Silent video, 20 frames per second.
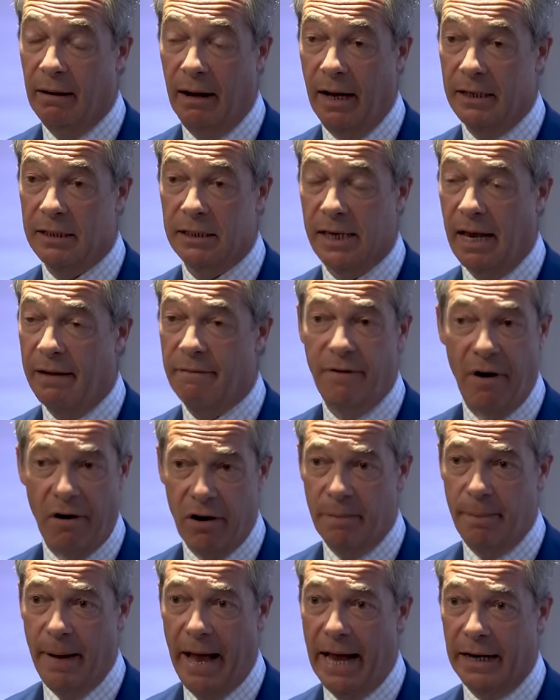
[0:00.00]
as I say,
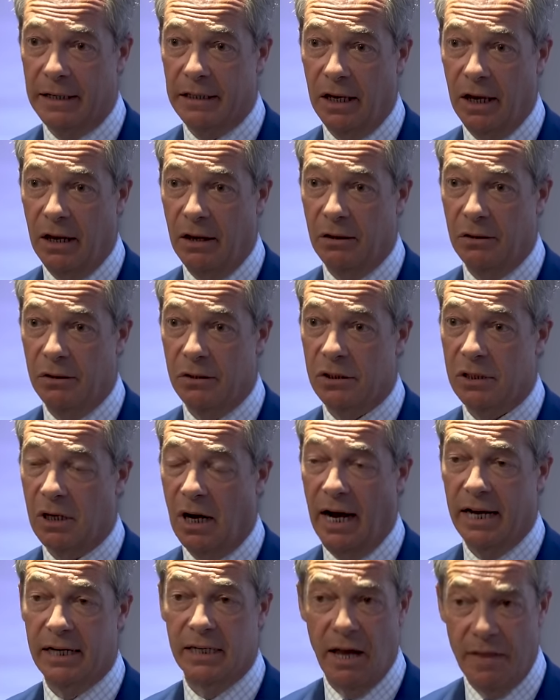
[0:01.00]
very bad news.
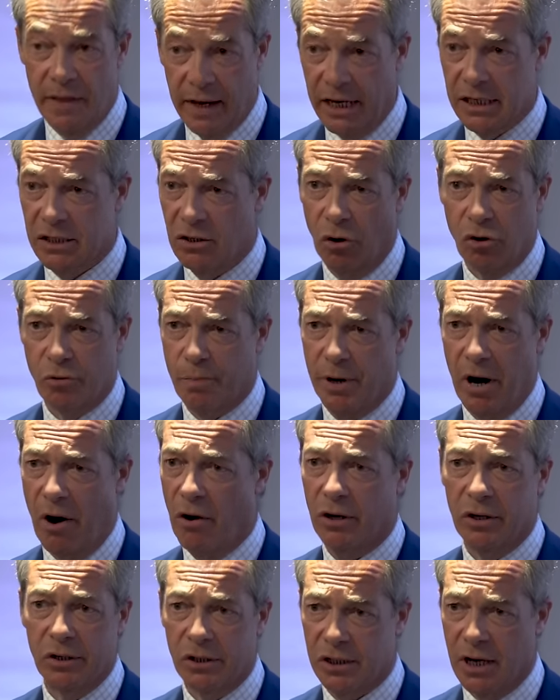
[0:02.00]
I don't think he's an
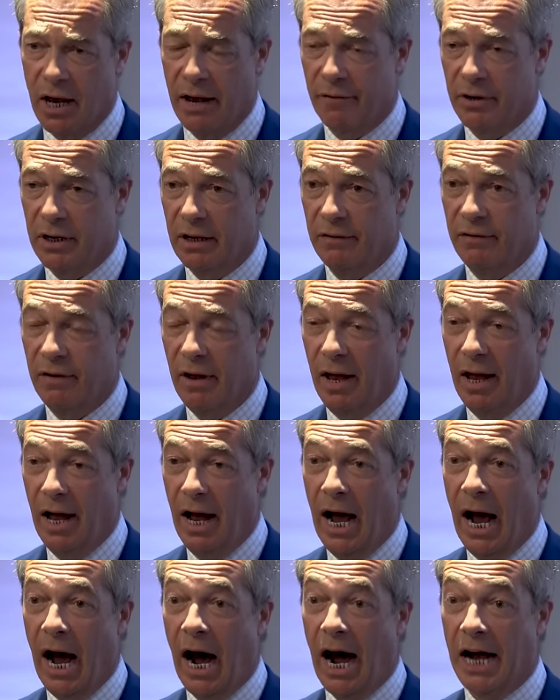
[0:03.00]
entrepreneurial conservative.
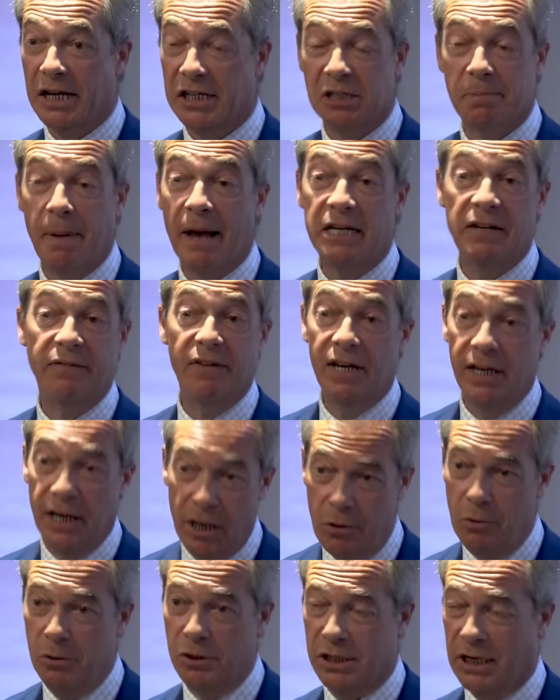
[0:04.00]
I suspect if he
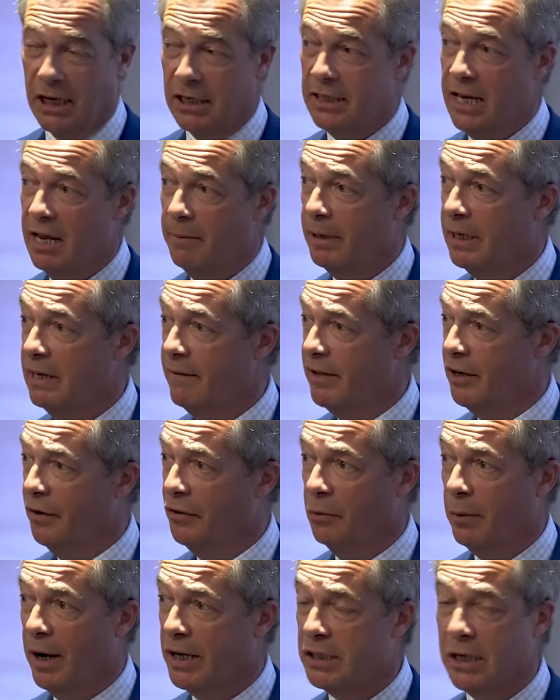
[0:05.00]
loses, he'll be living on
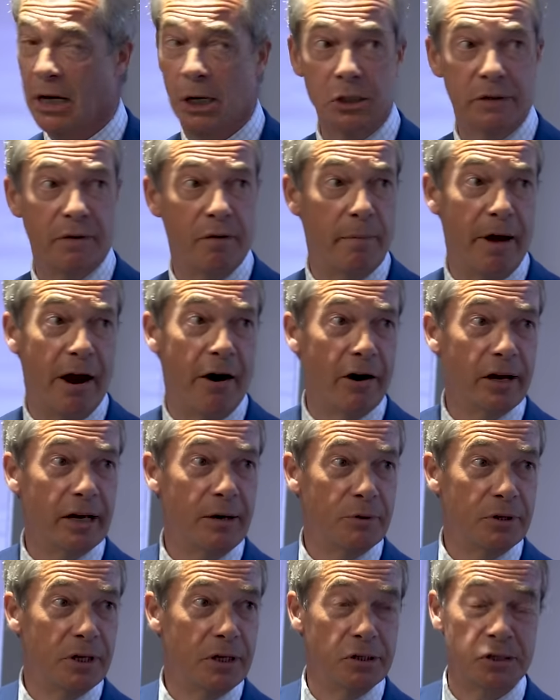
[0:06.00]
the west coast of America
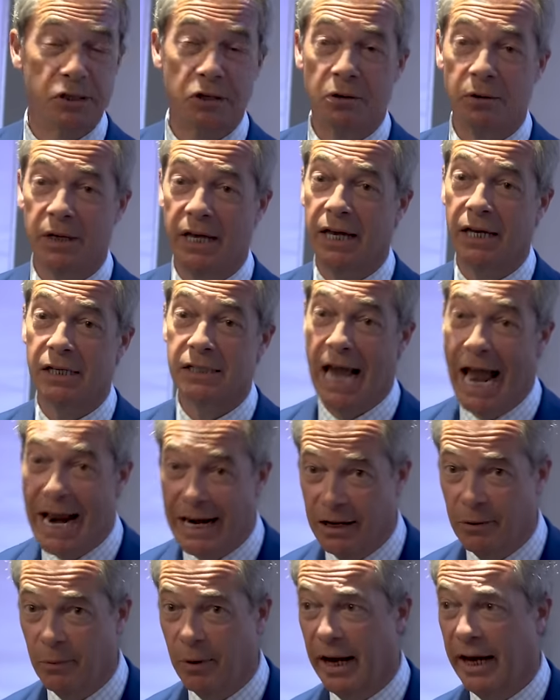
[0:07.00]
within two years
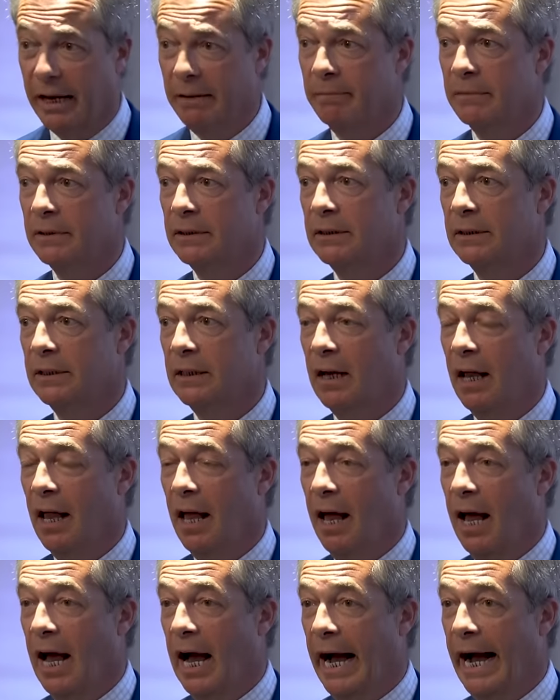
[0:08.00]
anyway.
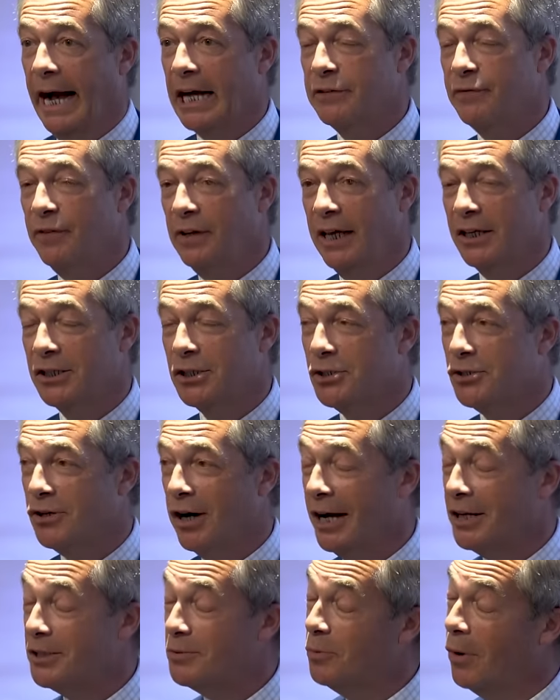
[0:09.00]
As for Liz
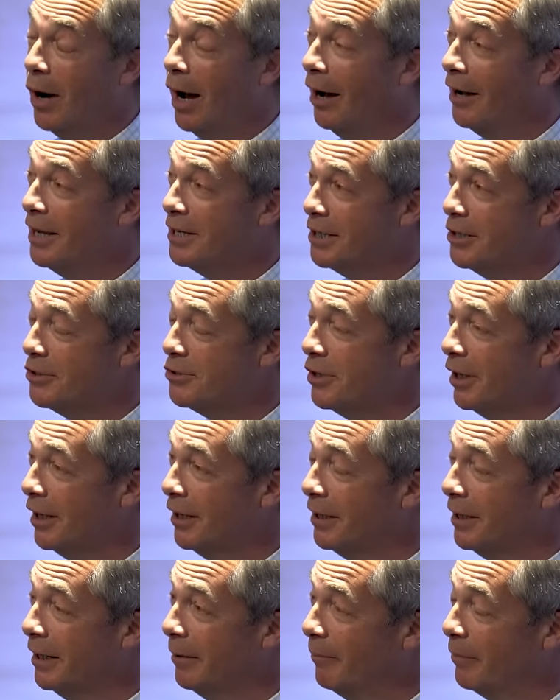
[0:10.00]
Truss, well, it's interesting,
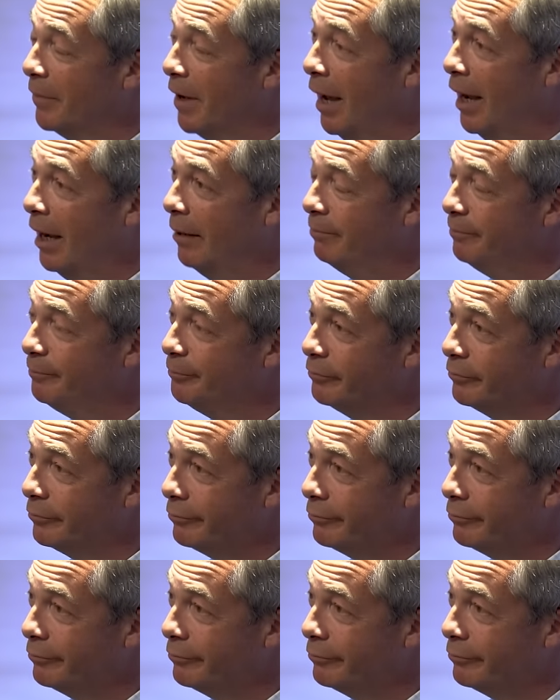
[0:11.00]
isn't it? Um,